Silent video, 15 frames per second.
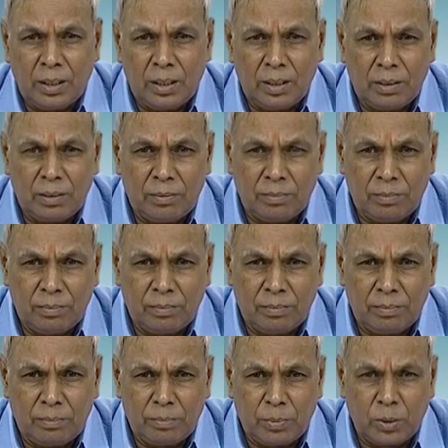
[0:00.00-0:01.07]
um,
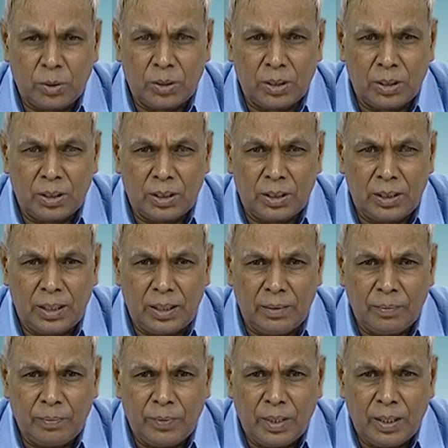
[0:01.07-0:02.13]
process is there.
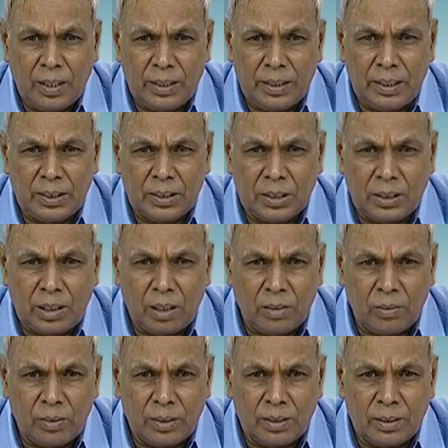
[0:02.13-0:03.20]
Then
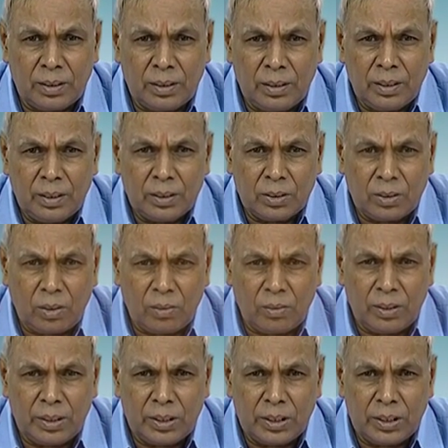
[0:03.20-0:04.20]
solvent, solvent